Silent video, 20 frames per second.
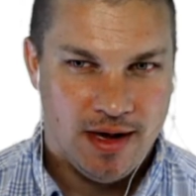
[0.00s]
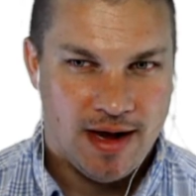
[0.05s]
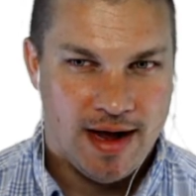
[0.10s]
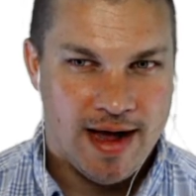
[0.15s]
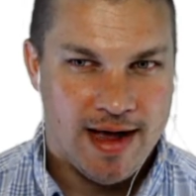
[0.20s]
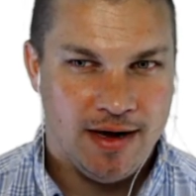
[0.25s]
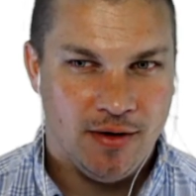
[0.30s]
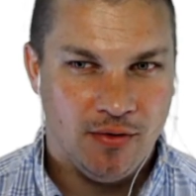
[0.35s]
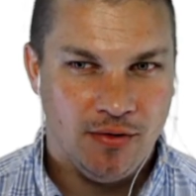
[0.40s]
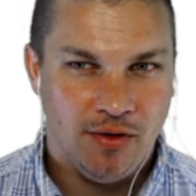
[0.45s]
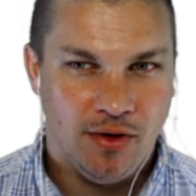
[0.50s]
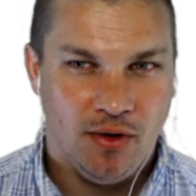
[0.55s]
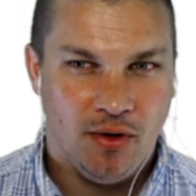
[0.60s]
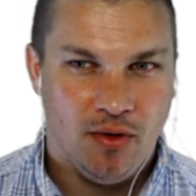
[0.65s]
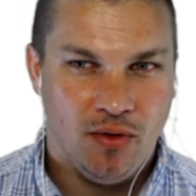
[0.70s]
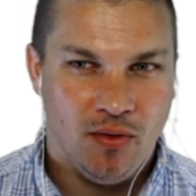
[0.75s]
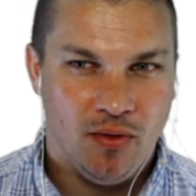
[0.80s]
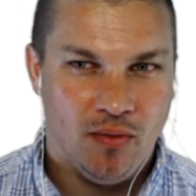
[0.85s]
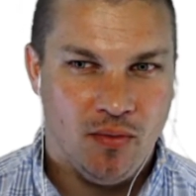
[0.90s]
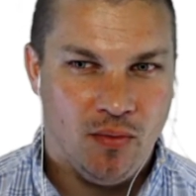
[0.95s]
I don't know
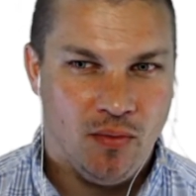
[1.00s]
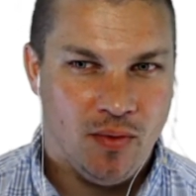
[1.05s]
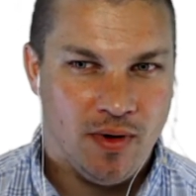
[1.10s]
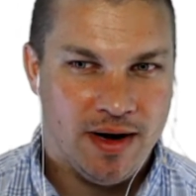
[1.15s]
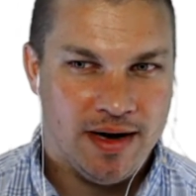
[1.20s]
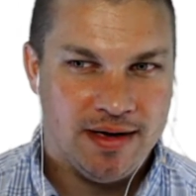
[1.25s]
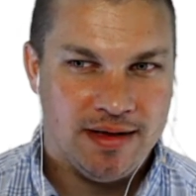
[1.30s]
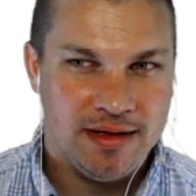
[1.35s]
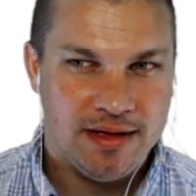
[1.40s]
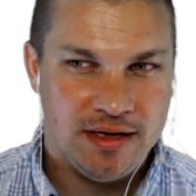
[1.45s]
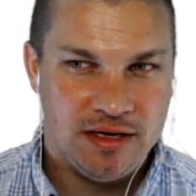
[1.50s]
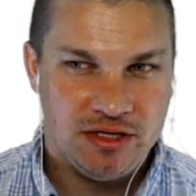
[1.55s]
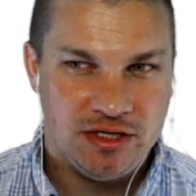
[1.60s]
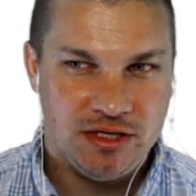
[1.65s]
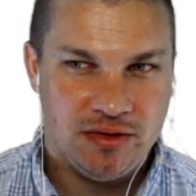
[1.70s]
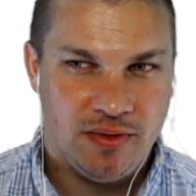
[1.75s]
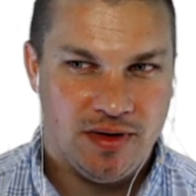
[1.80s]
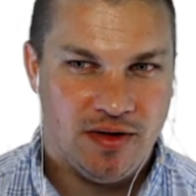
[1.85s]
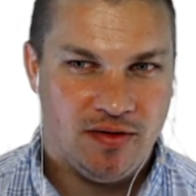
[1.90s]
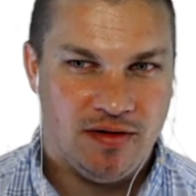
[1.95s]
what the
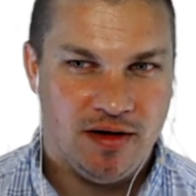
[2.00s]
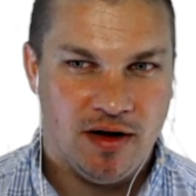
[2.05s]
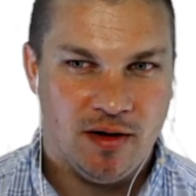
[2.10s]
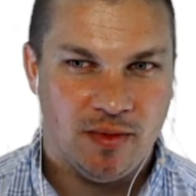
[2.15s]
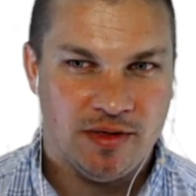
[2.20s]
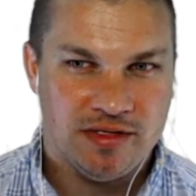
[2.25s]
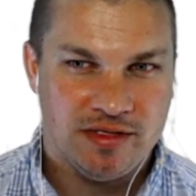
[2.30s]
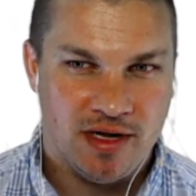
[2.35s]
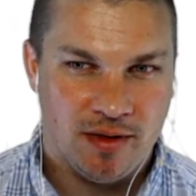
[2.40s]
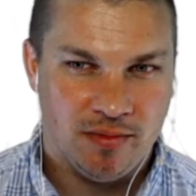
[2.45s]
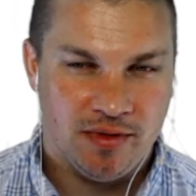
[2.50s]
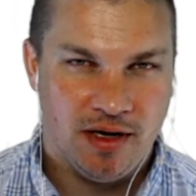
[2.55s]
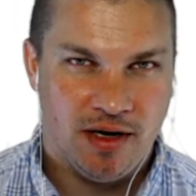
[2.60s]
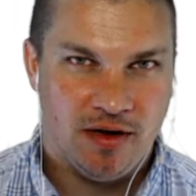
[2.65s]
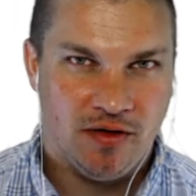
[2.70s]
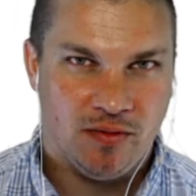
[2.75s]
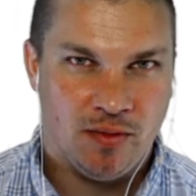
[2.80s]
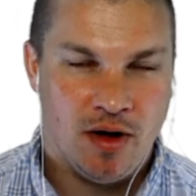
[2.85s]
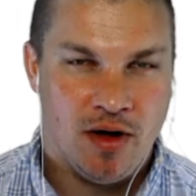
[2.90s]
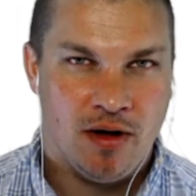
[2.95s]
issue is here, but something
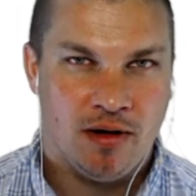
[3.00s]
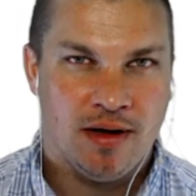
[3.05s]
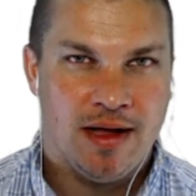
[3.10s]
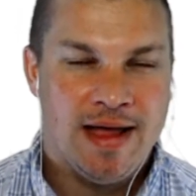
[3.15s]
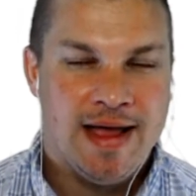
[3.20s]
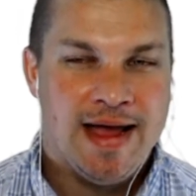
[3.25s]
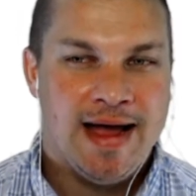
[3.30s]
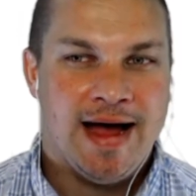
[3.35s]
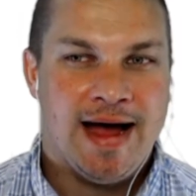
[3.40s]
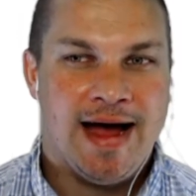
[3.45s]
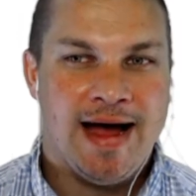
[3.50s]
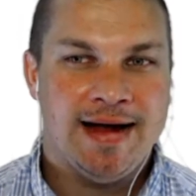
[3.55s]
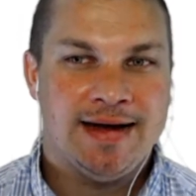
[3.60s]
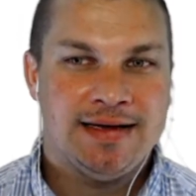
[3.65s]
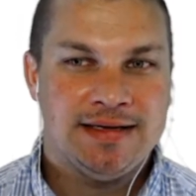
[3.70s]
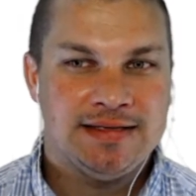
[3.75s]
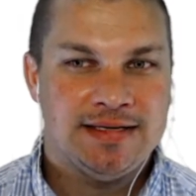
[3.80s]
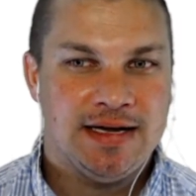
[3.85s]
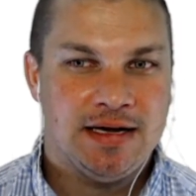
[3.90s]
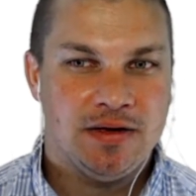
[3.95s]
is wrong. I
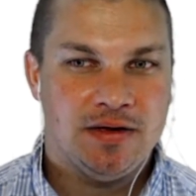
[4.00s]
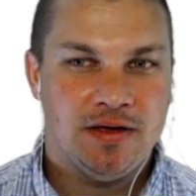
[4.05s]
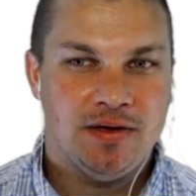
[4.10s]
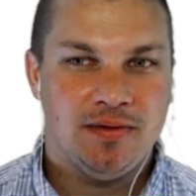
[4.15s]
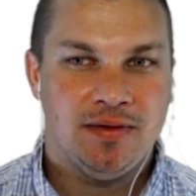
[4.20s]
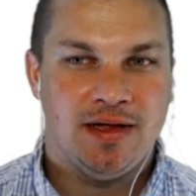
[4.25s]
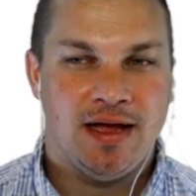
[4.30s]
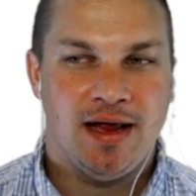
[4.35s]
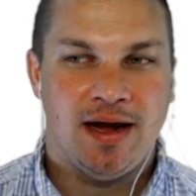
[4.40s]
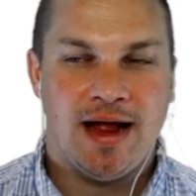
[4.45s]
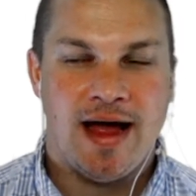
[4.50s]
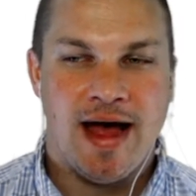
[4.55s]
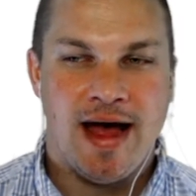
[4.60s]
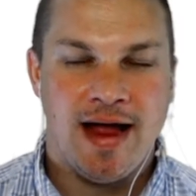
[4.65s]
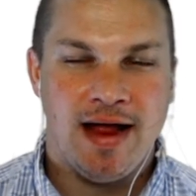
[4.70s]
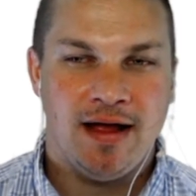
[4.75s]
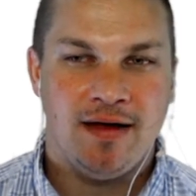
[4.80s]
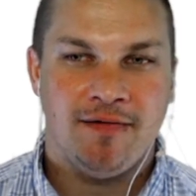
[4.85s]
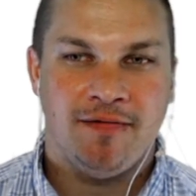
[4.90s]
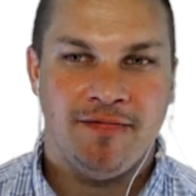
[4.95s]
can tell you that
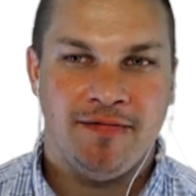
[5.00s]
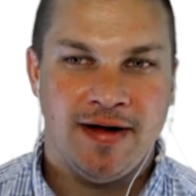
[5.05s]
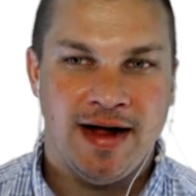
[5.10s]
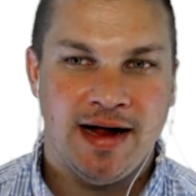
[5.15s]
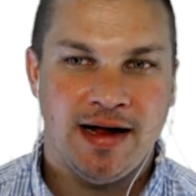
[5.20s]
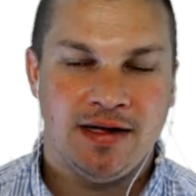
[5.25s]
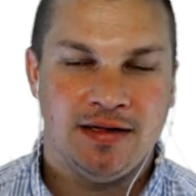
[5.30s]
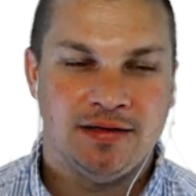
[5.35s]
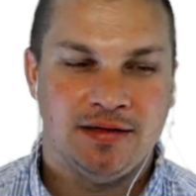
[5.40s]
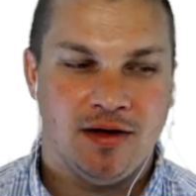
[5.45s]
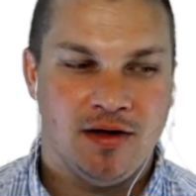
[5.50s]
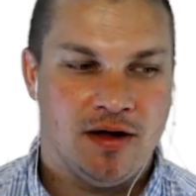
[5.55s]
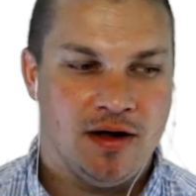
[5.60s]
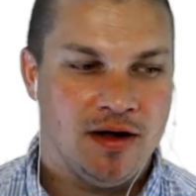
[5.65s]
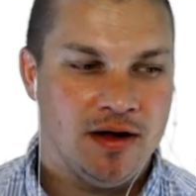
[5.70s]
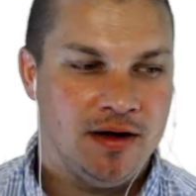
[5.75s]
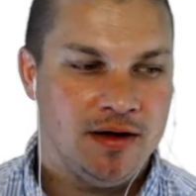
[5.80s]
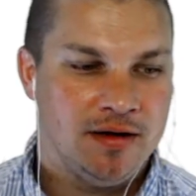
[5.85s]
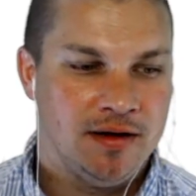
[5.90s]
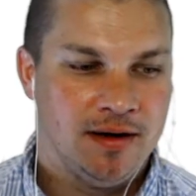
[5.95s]
I have filed
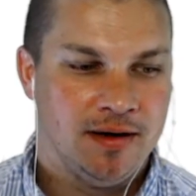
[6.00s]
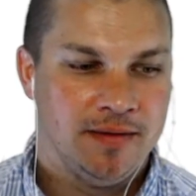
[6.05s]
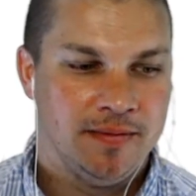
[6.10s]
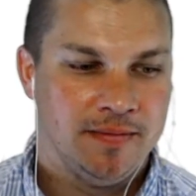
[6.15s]
on,